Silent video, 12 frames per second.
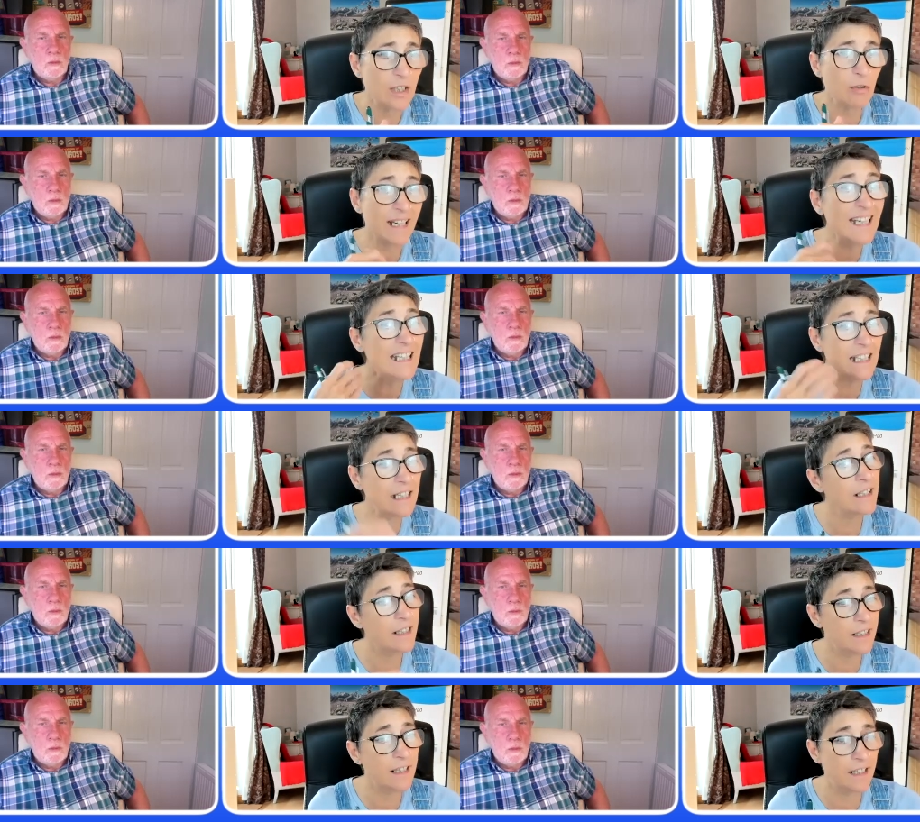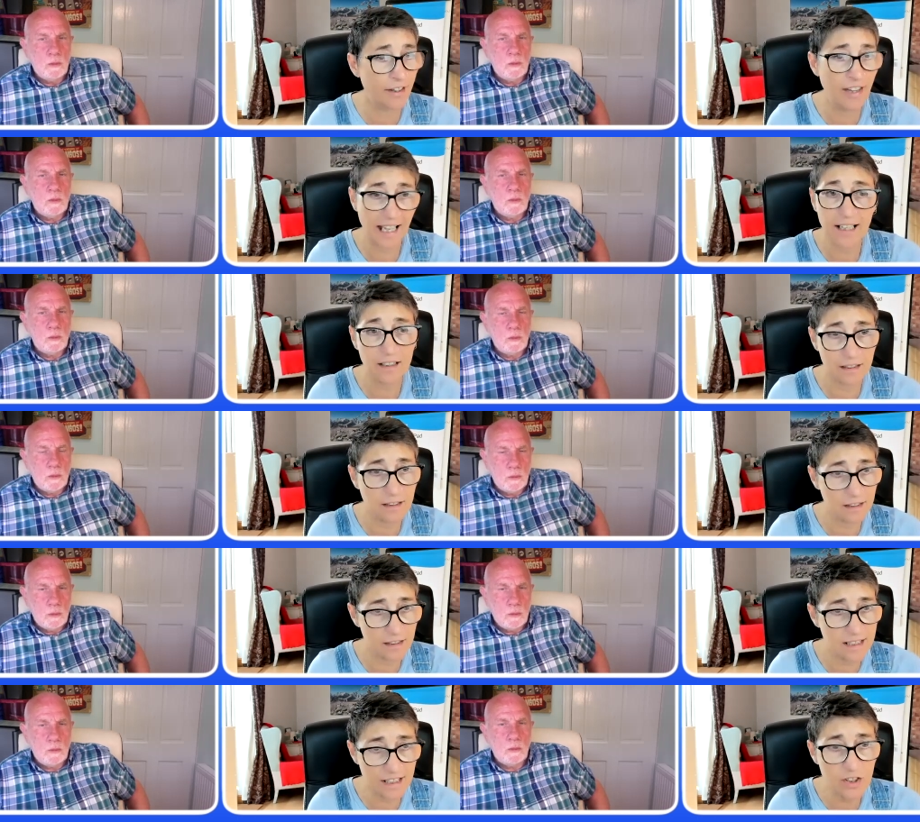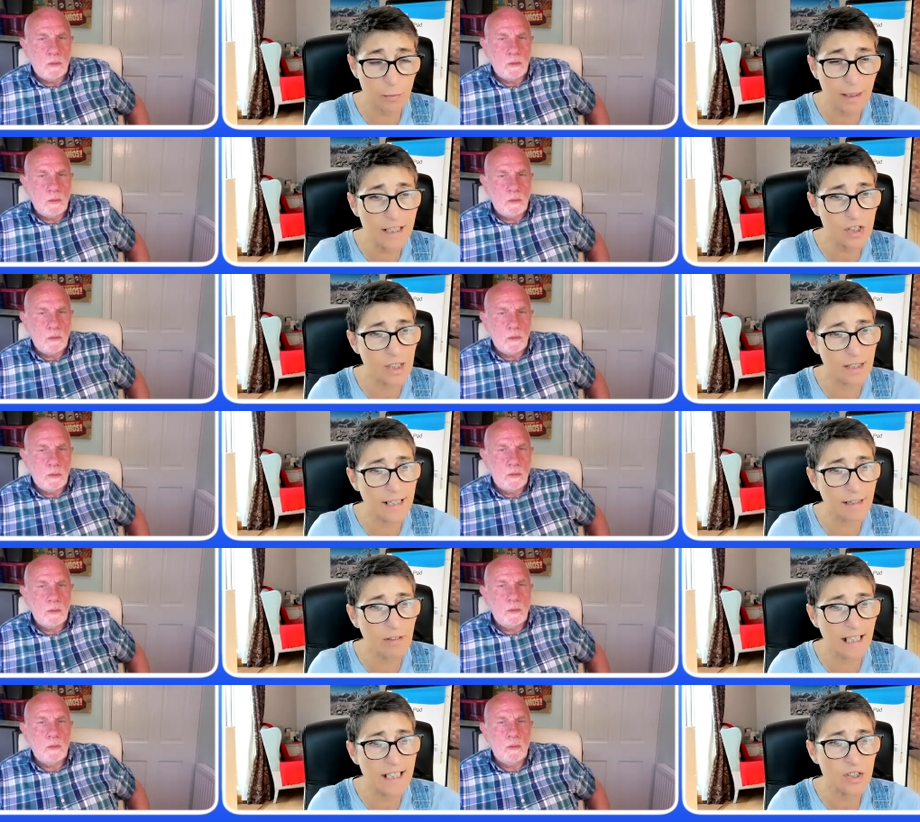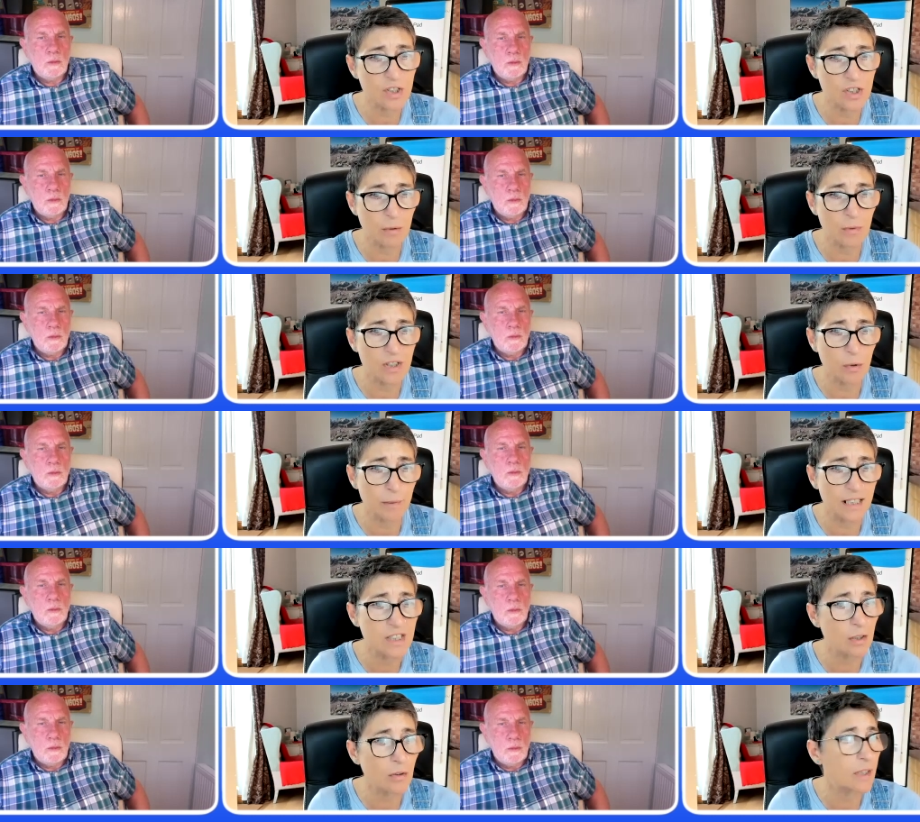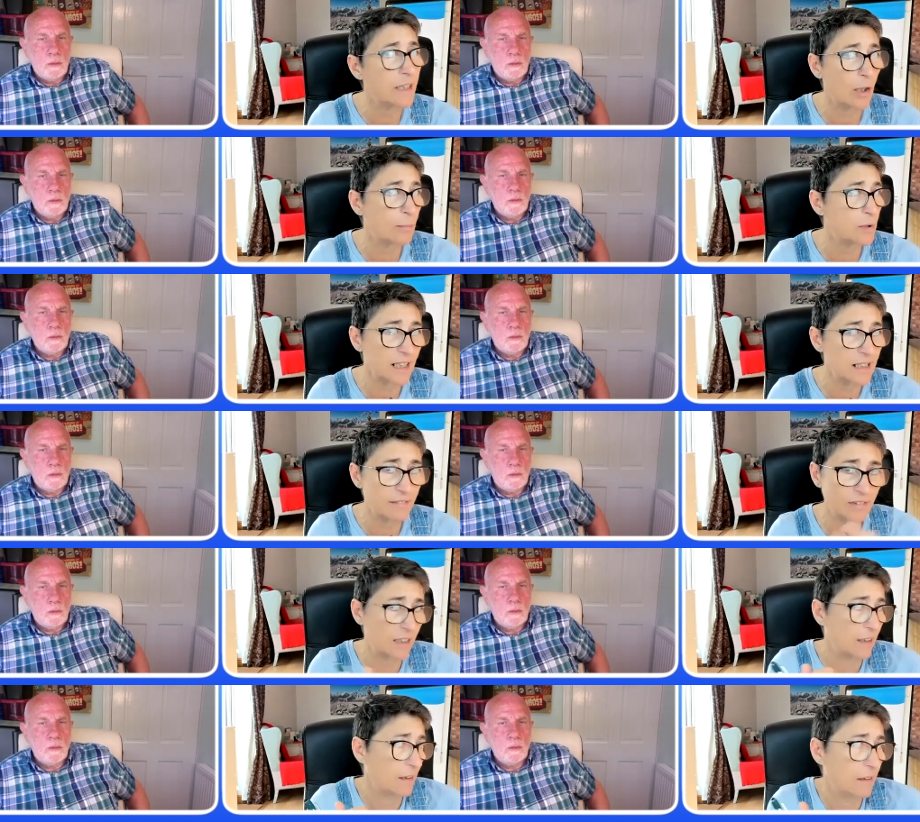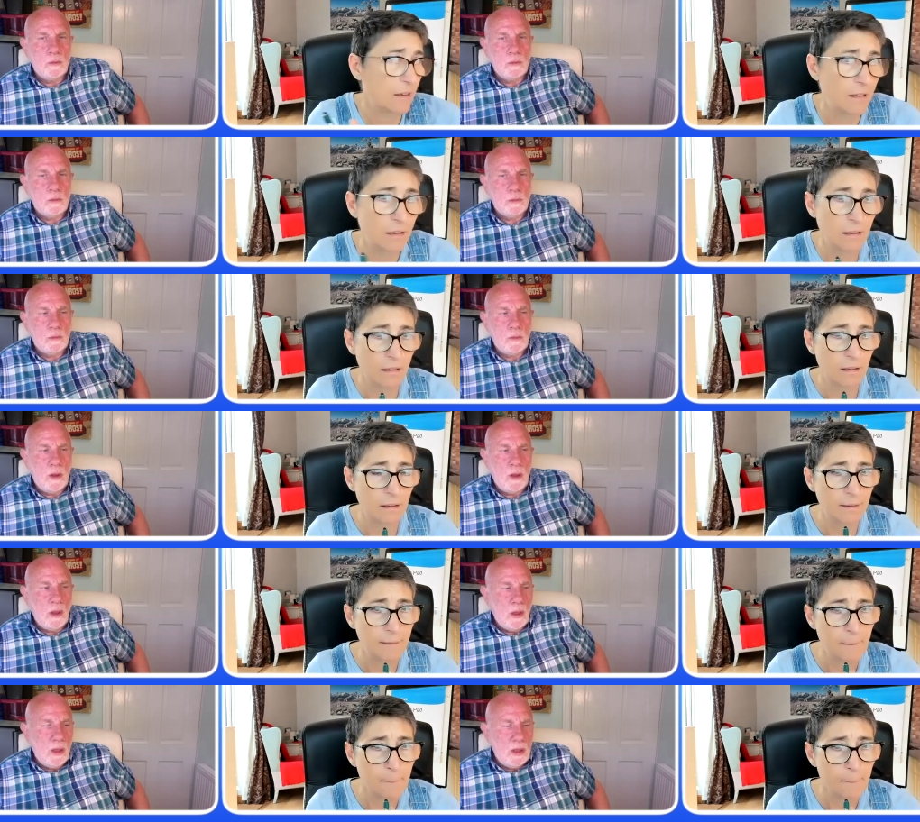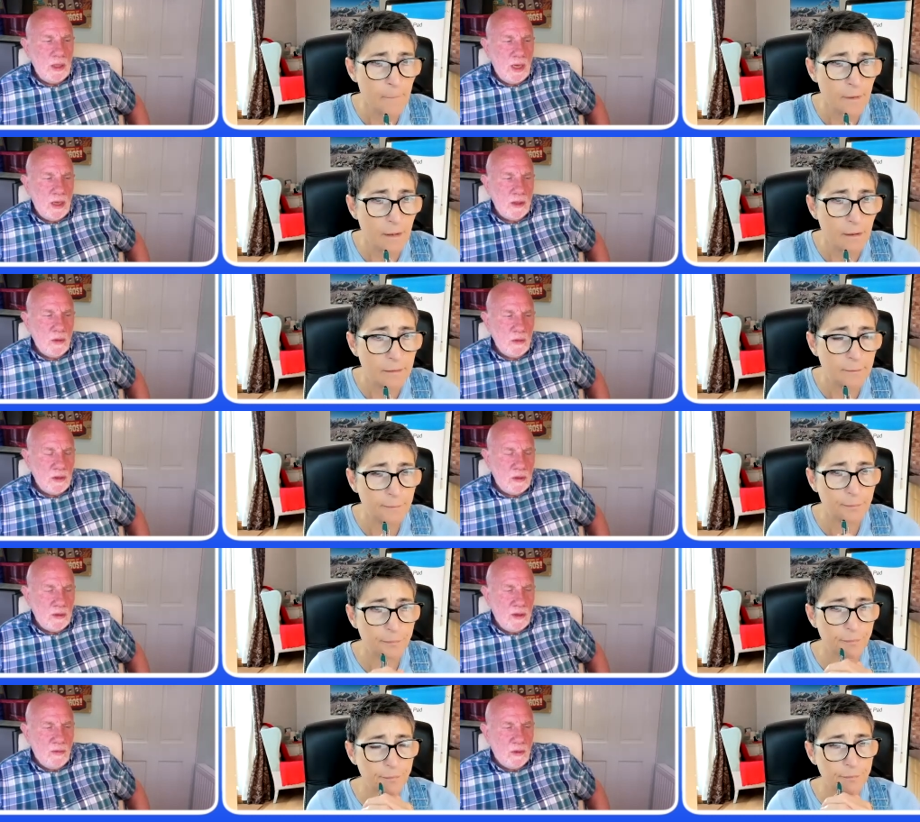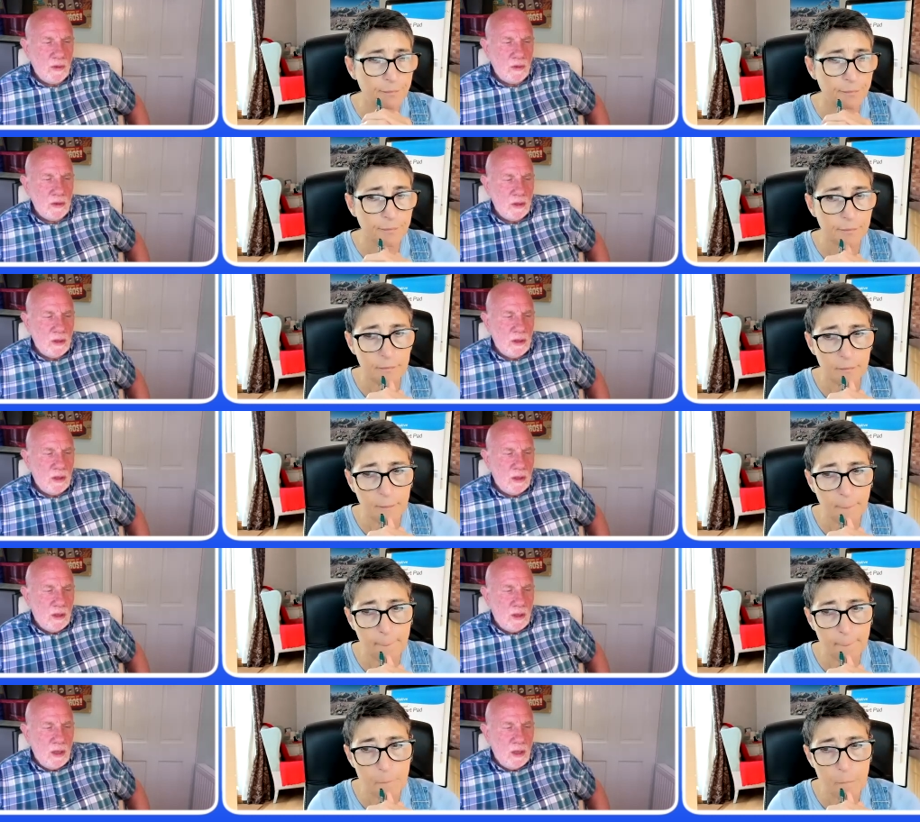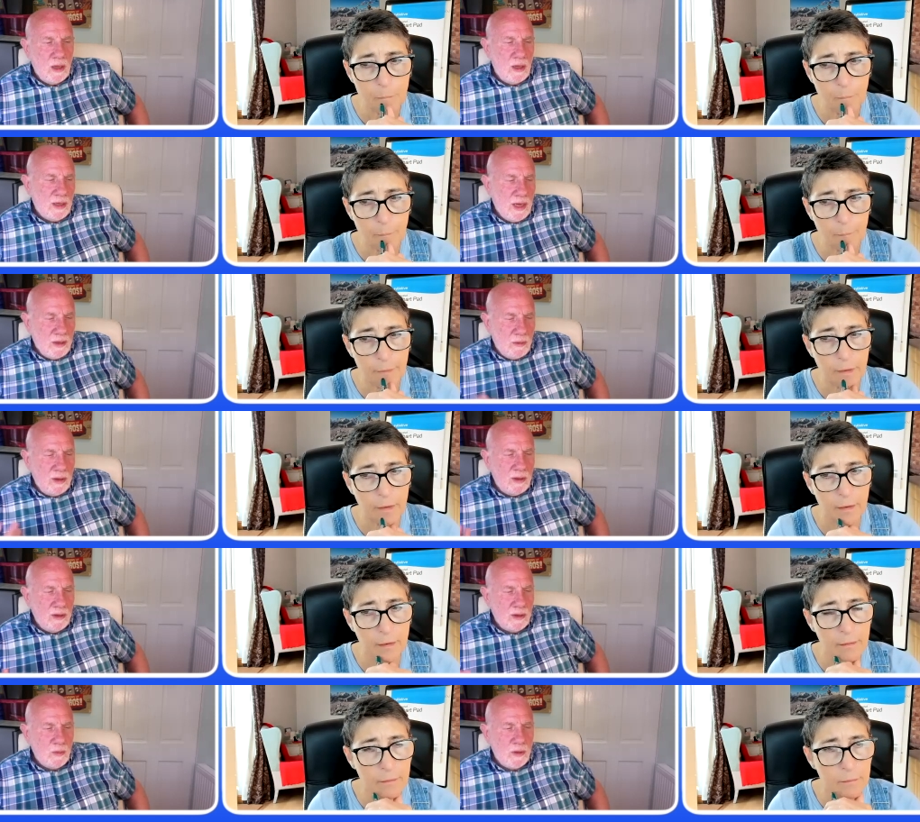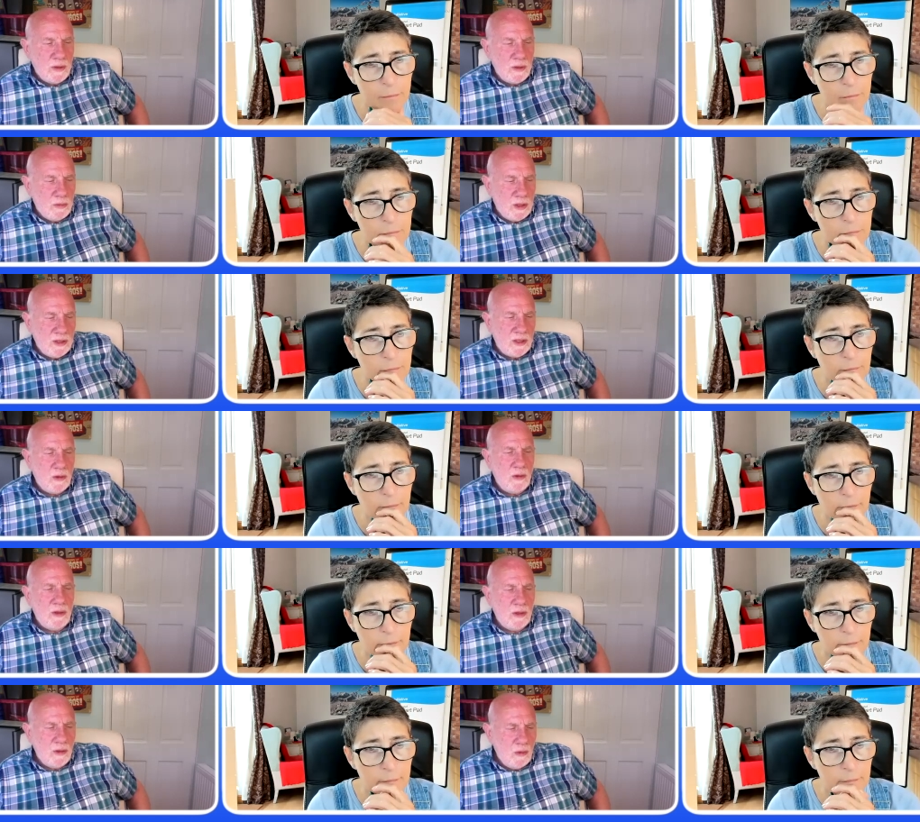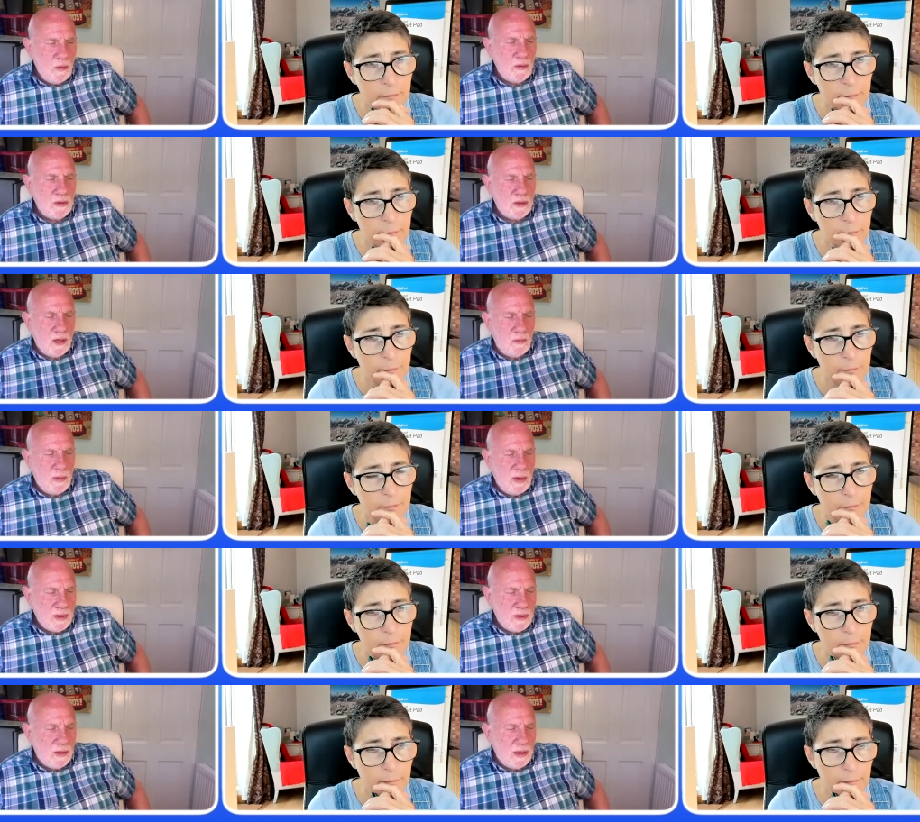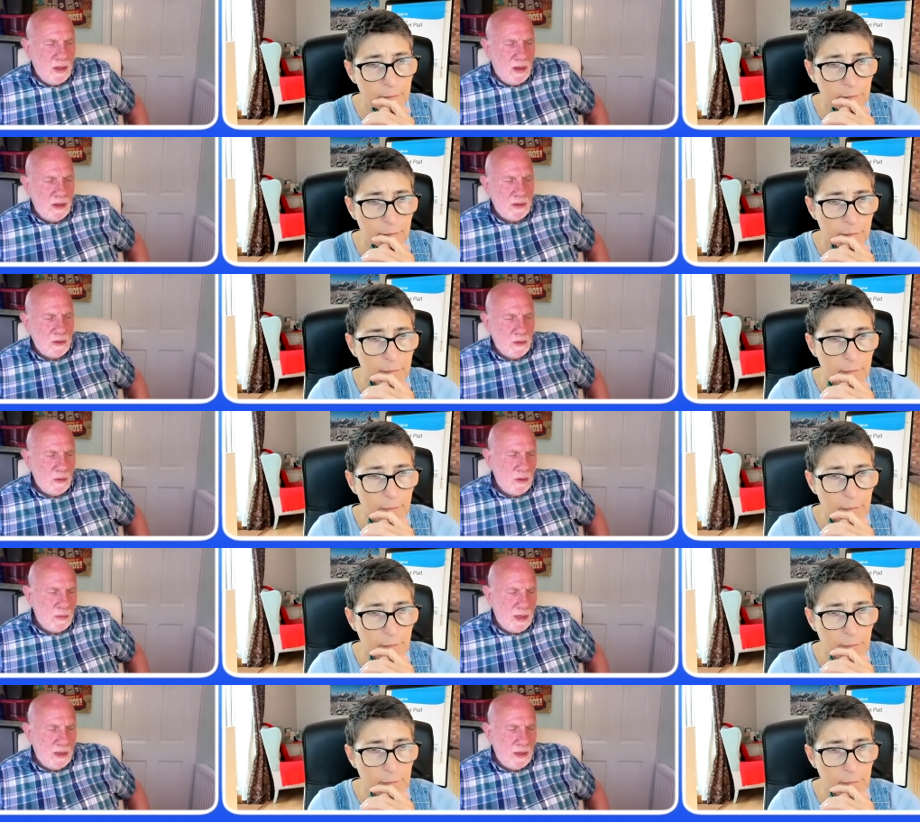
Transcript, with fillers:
Speaker 1: you're in that situation and that relationship with somebody to look at it objectively
Speaker 2: yeah it's also difficult uh, again i'm hearing this person mess i do you can always go back to the client and talk about